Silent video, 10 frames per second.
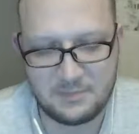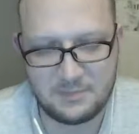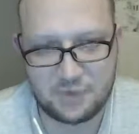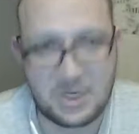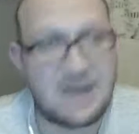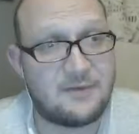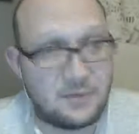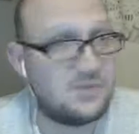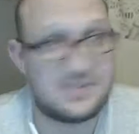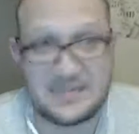driver who
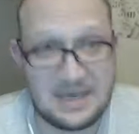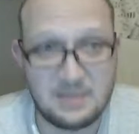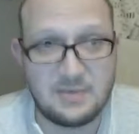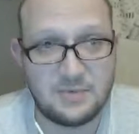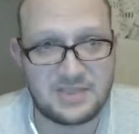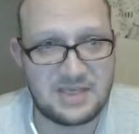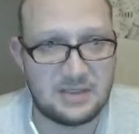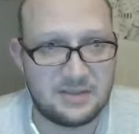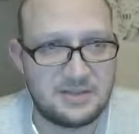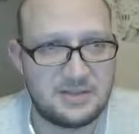was dead, who was
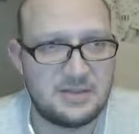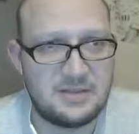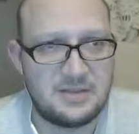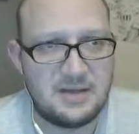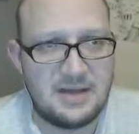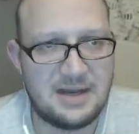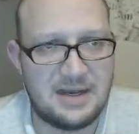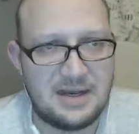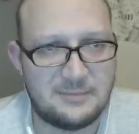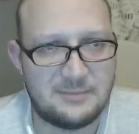killed,
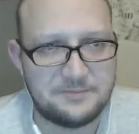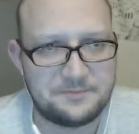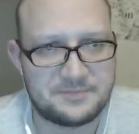and